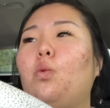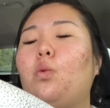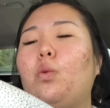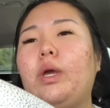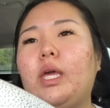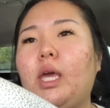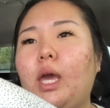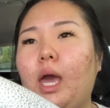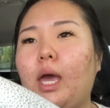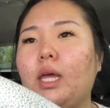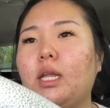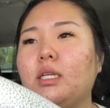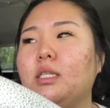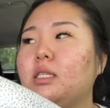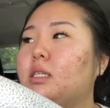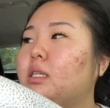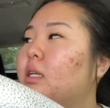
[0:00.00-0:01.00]

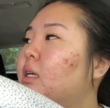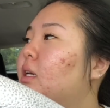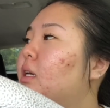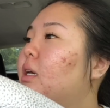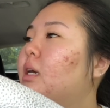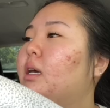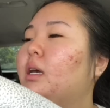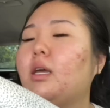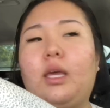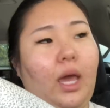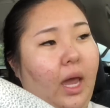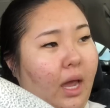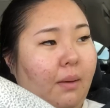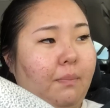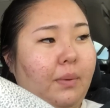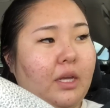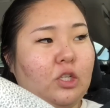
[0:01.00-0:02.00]
Weekend
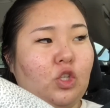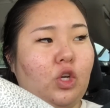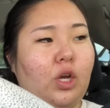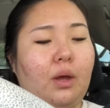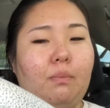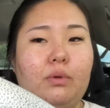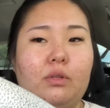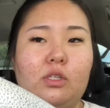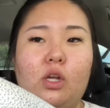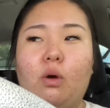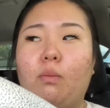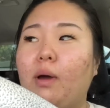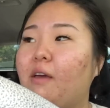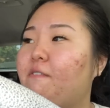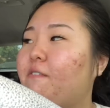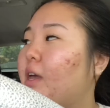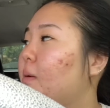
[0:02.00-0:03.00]
camping trip. So
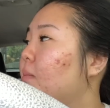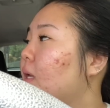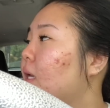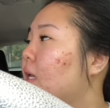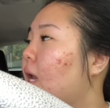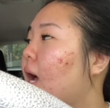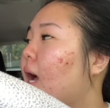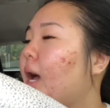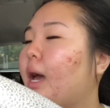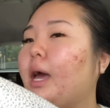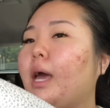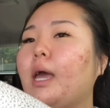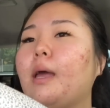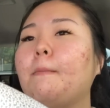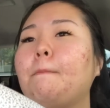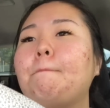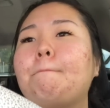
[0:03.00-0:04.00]
my family and
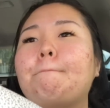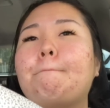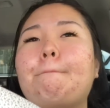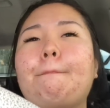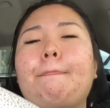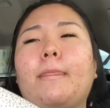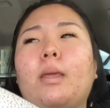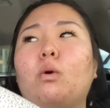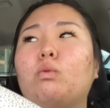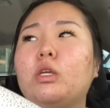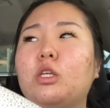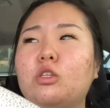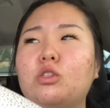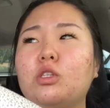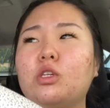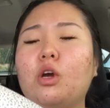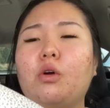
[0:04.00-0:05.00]
I, we
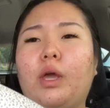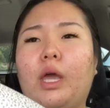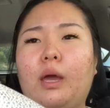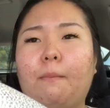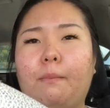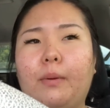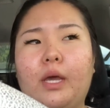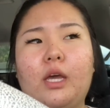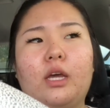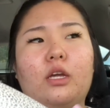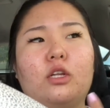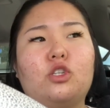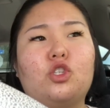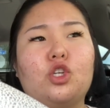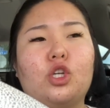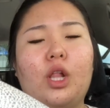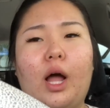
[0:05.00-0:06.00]
used to go camping
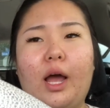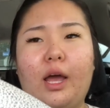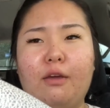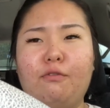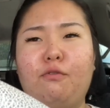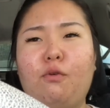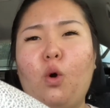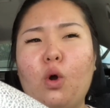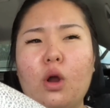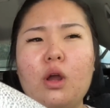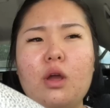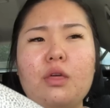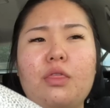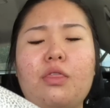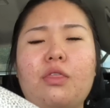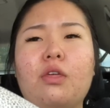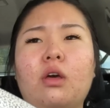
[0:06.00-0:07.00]
July
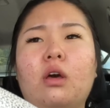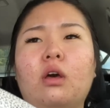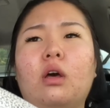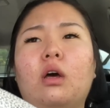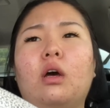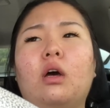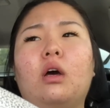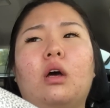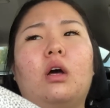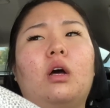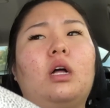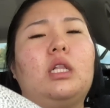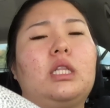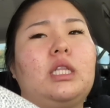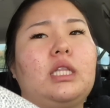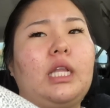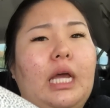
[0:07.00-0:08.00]
4th,
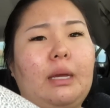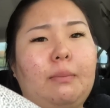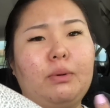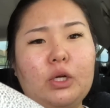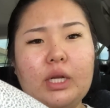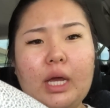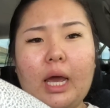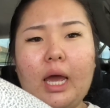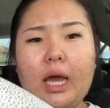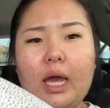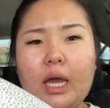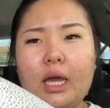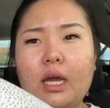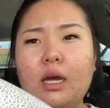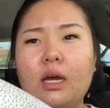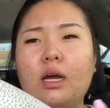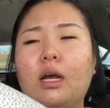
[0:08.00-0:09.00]
Labor
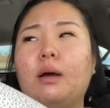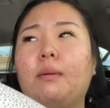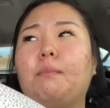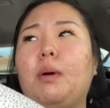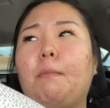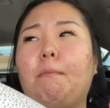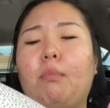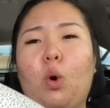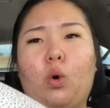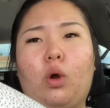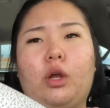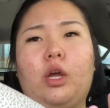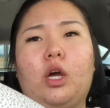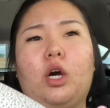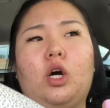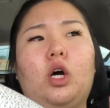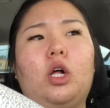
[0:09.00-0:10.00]
Day,
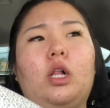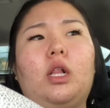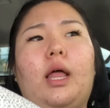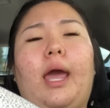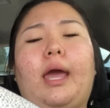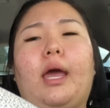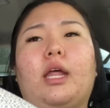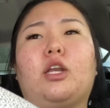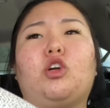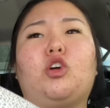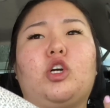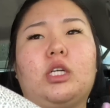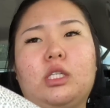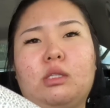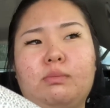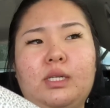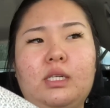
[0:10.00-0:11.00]
Memorial, and
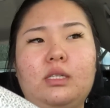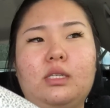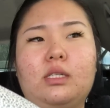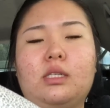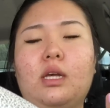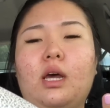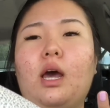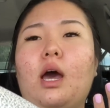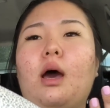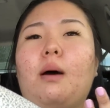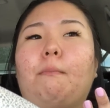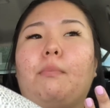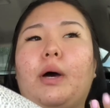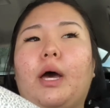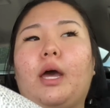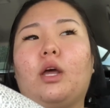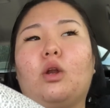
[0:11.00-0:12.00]
Christmas,
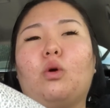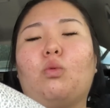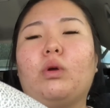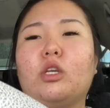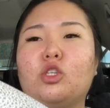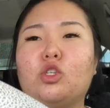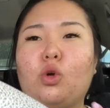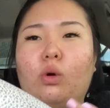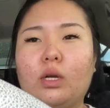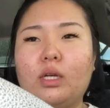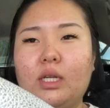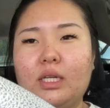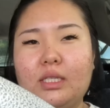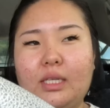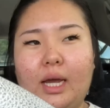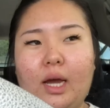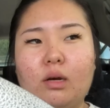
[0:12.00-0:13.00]
but we shortened
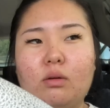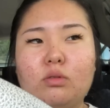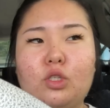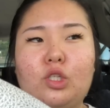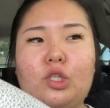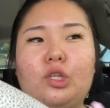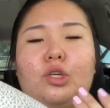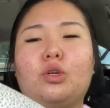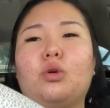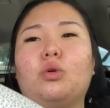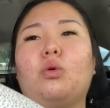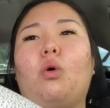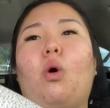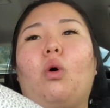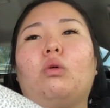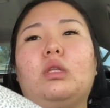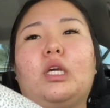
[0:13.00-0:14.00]
it down
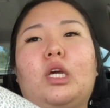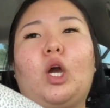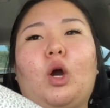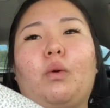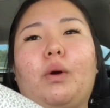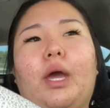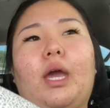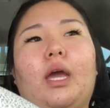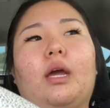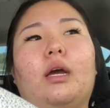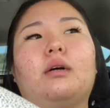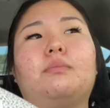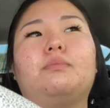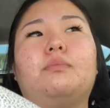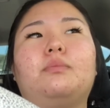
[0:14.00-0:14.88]
to only going